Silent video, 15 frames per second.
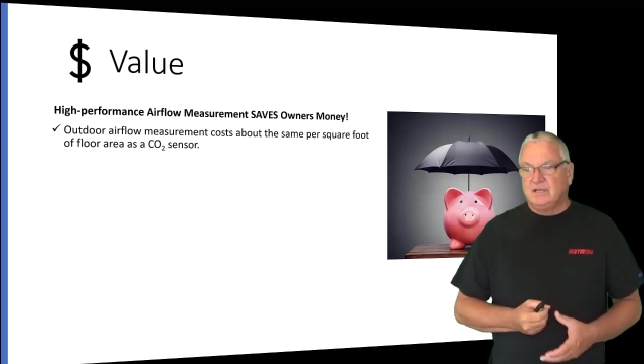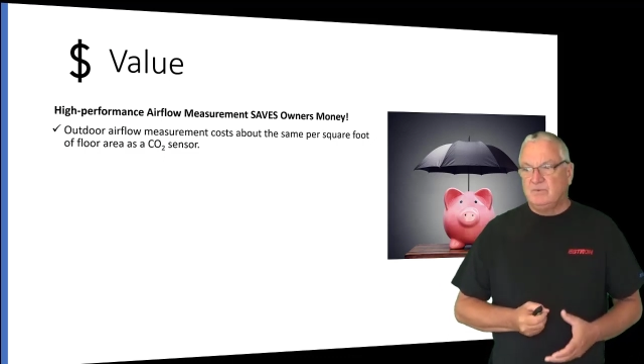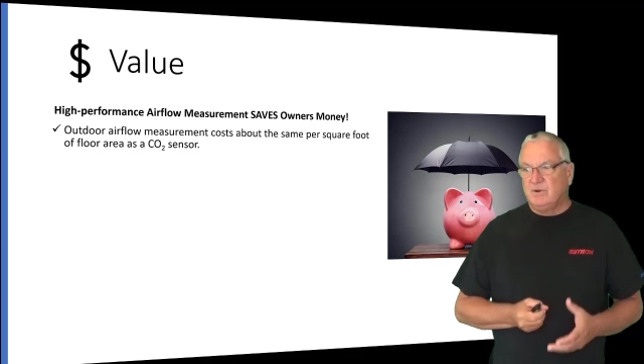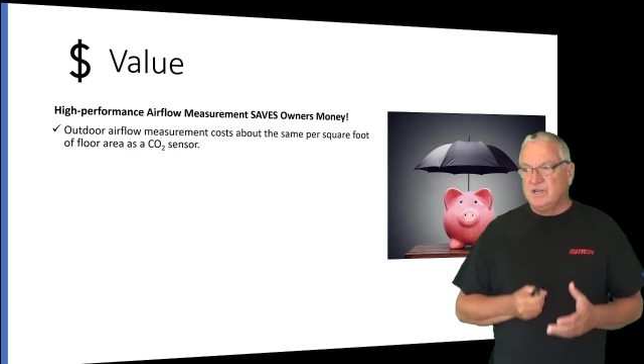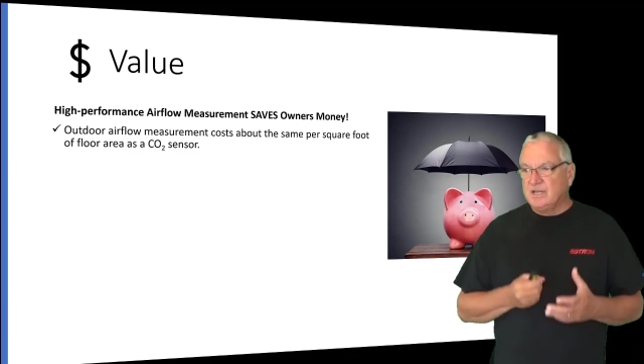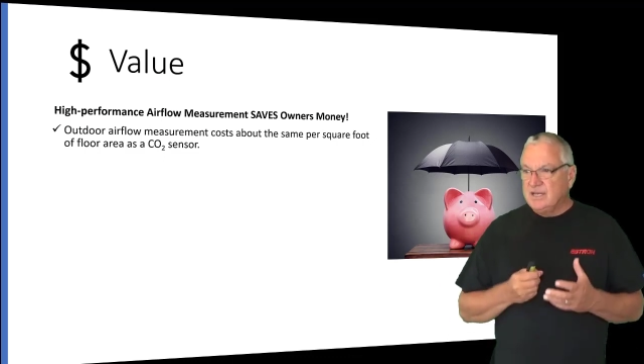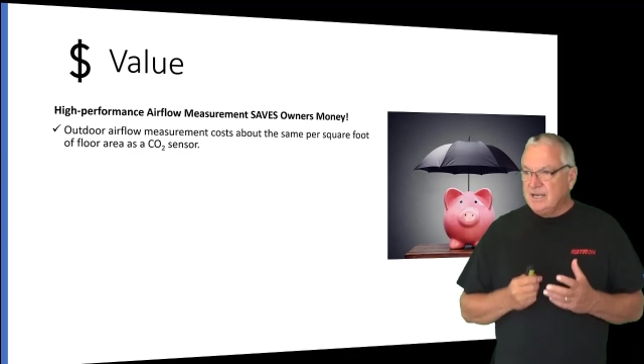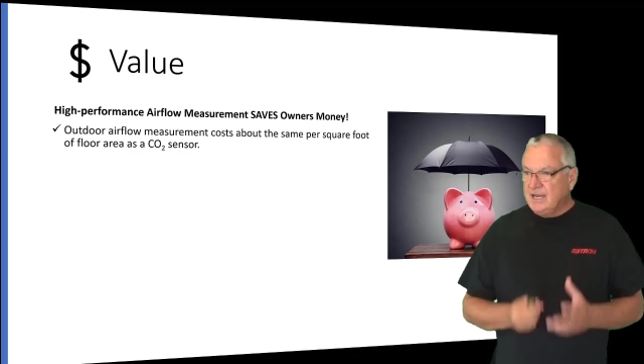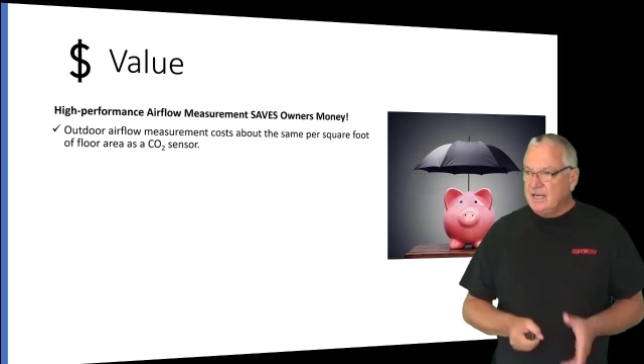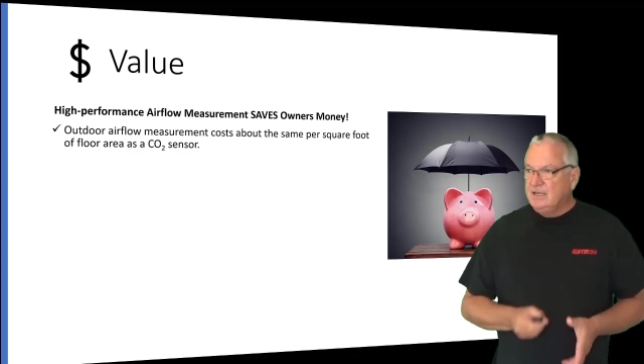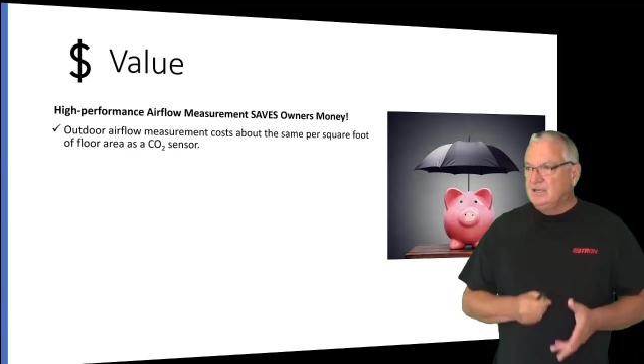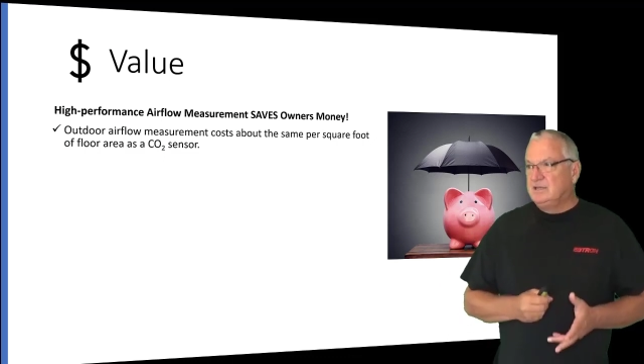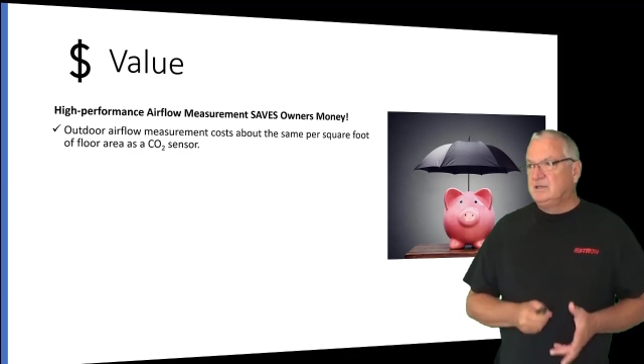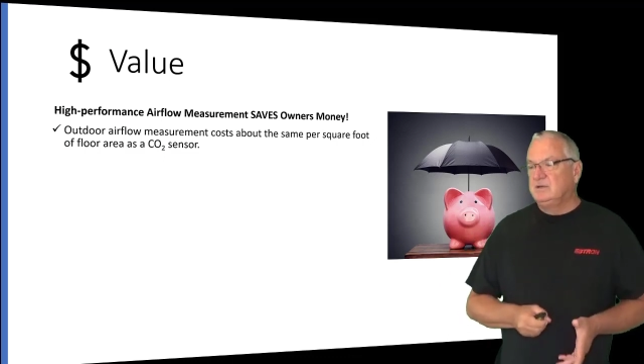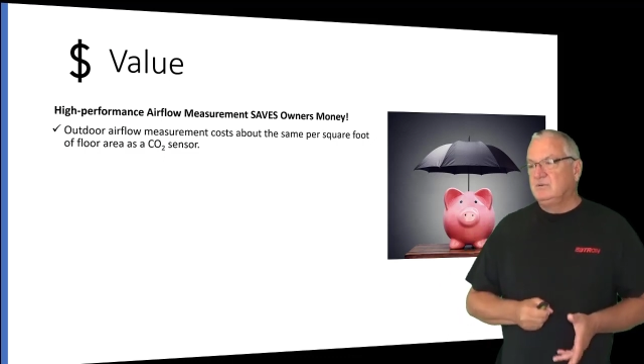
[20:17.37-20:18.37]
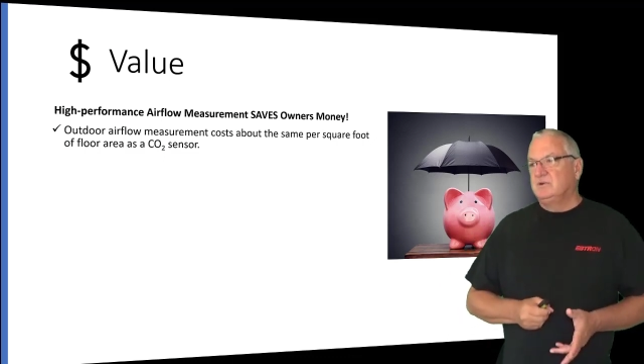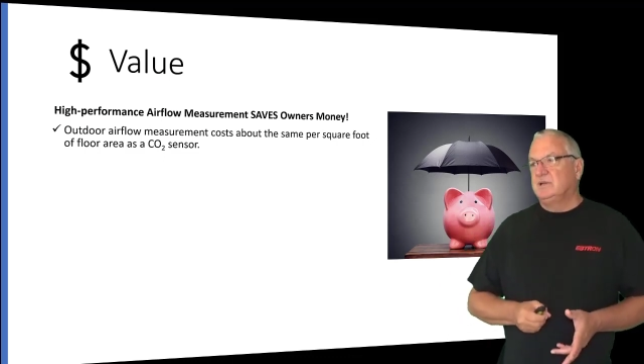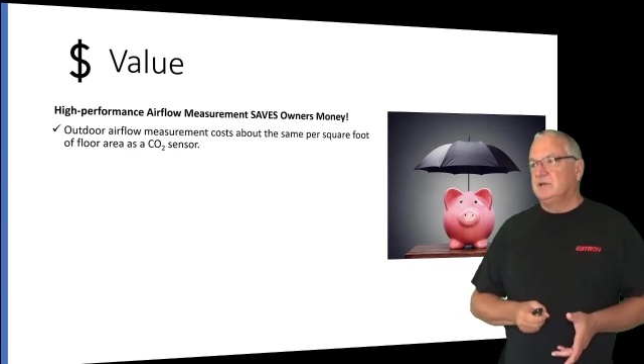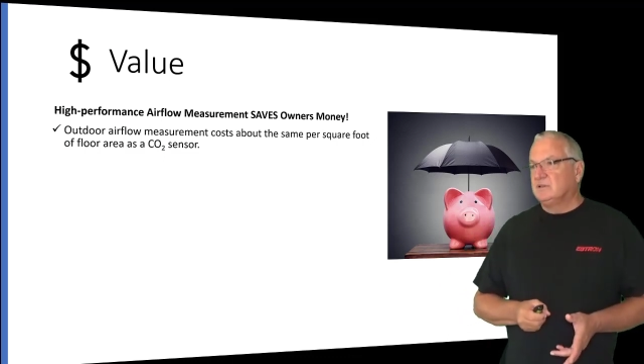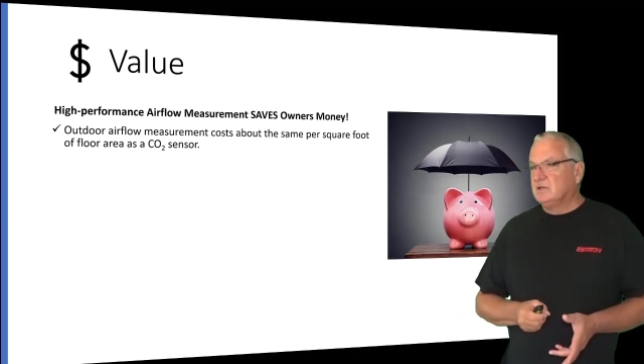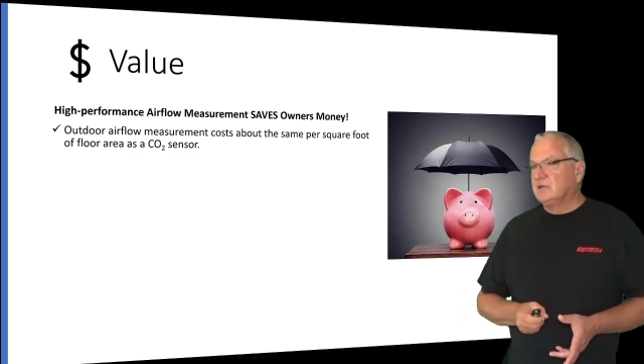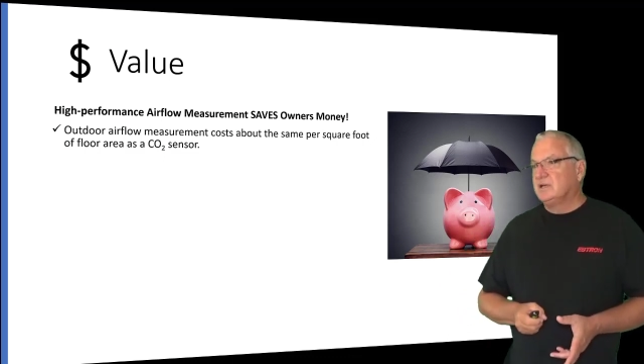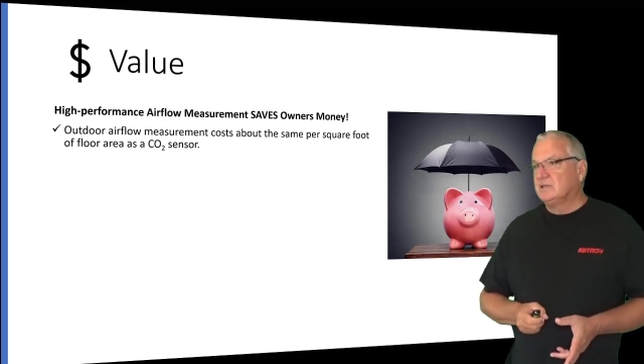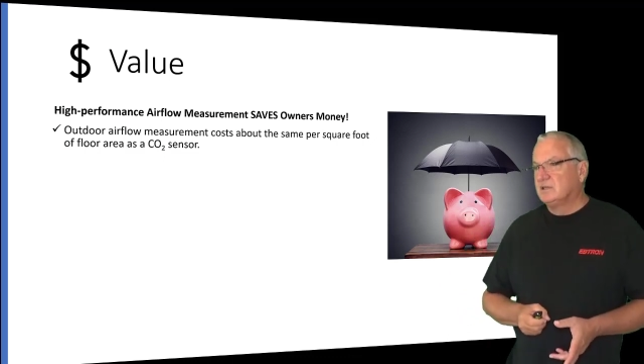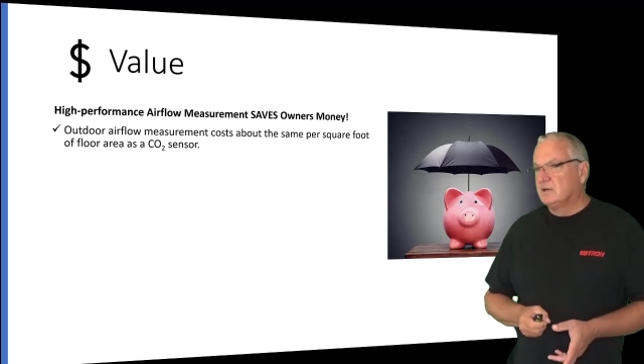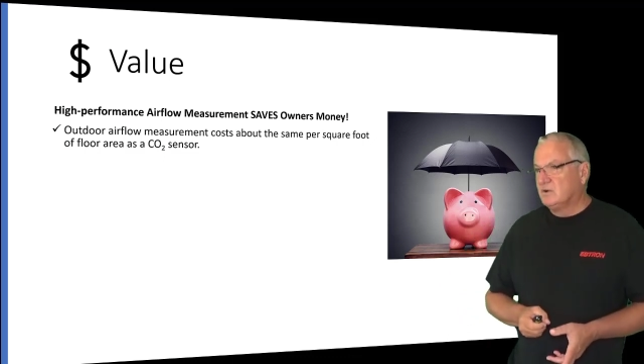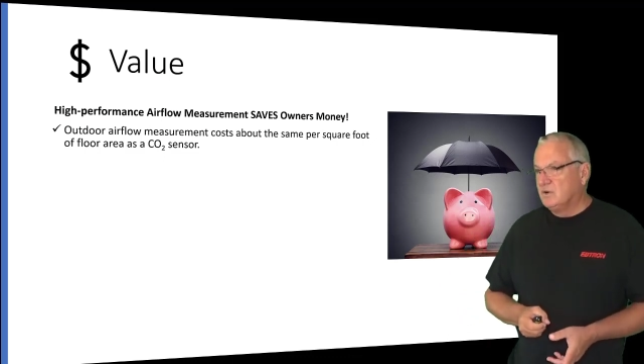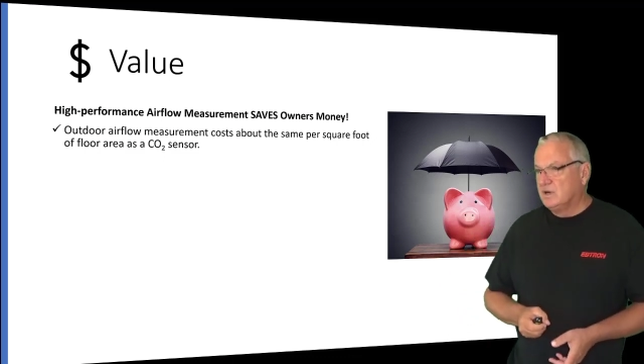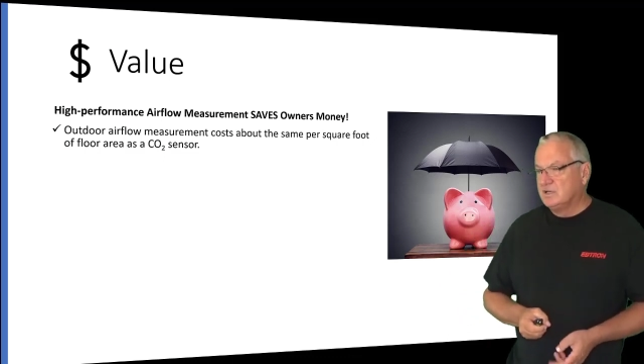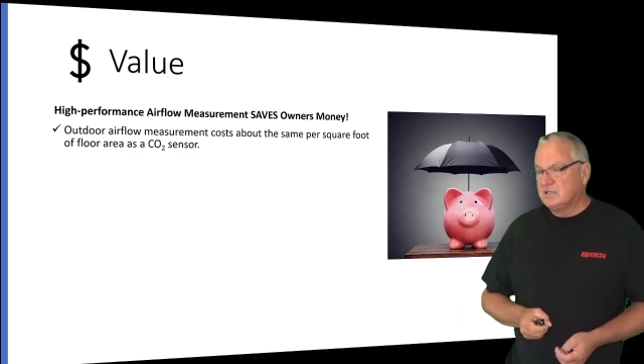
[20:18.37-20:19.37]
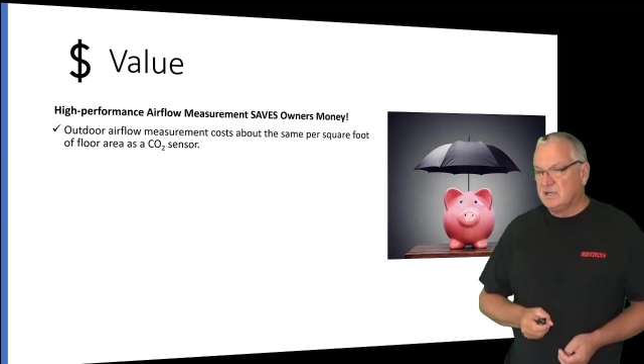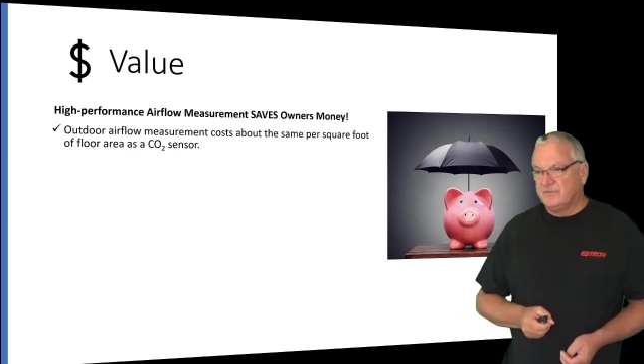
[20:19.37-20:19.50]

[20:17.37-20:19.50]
what you need to do when you look at the cost